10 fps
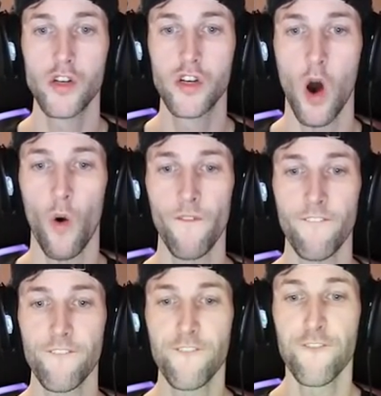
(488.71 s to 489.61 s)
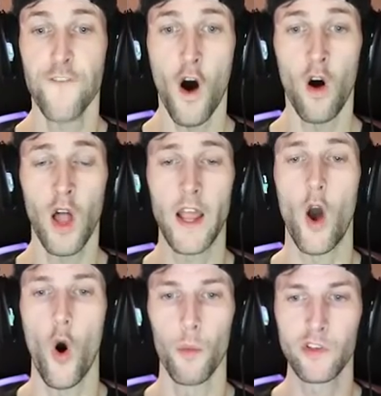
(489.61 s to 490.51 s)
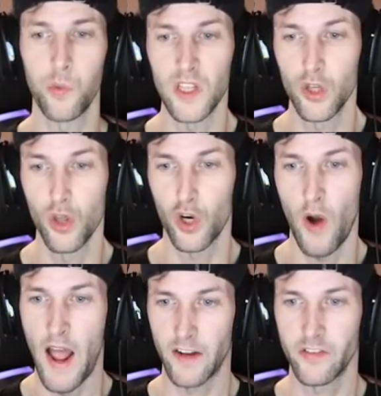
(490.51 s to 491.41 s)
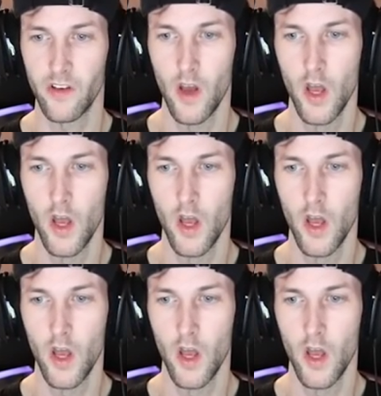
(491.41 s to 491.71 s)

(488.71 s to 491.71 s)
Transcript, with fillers: Don't fall. I almost went through the cracks.